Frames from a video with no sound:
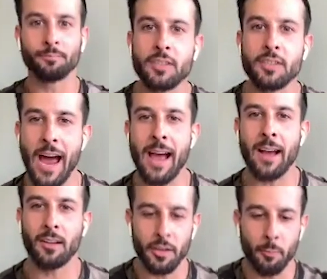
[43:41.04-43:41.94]

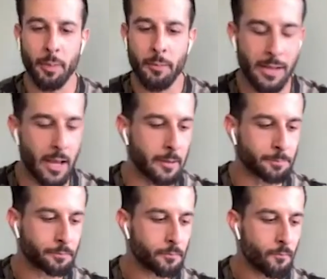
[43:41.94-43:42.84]
exactly. You know, people be like,
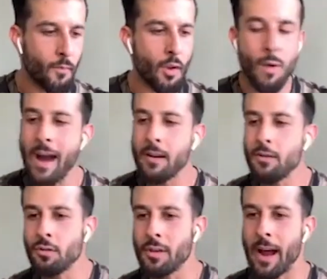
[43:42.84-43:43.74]
well, how do you
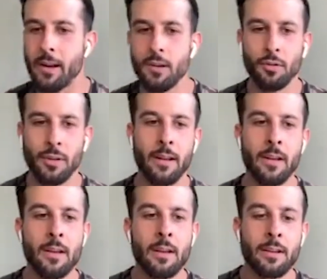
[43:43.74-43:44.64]
do that? How do you do that?
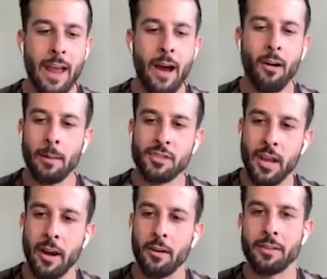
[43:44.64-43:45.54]
Now I'm
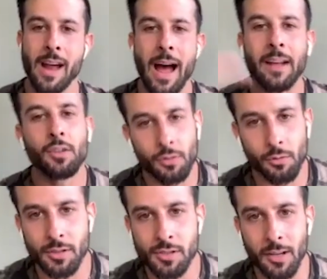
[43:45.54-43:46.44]
scared not to do
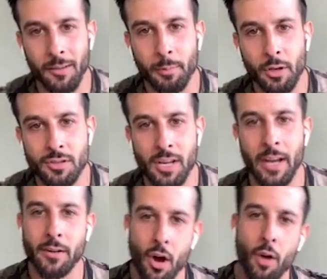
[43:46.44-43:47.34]
this stuff because I
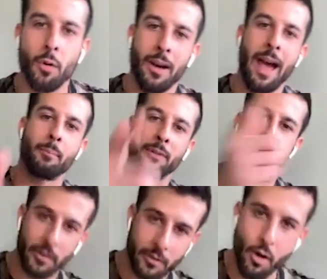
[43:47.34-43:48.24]
know what'll happen if
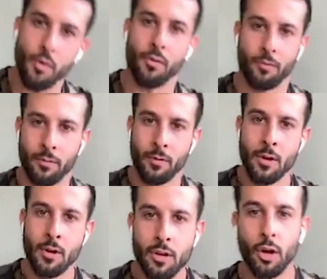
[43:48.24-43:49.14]
I don't.
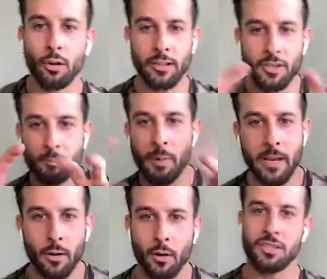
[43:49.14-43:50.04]
You know, like
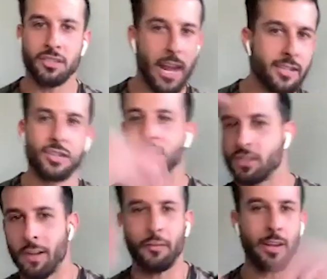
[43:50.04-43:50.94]
speaking on stages,
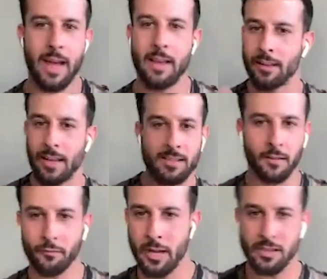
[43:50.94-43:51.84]
stuff like that. Like that
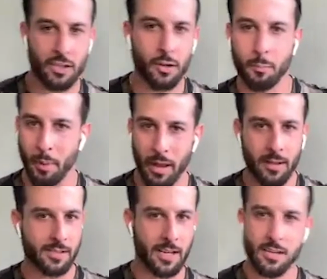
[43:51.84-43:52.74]
stuff gets you little
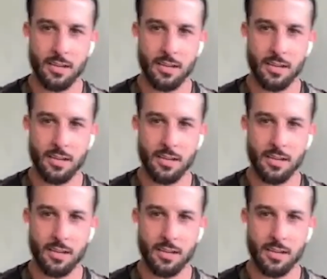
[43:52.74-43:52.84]
bellies, gets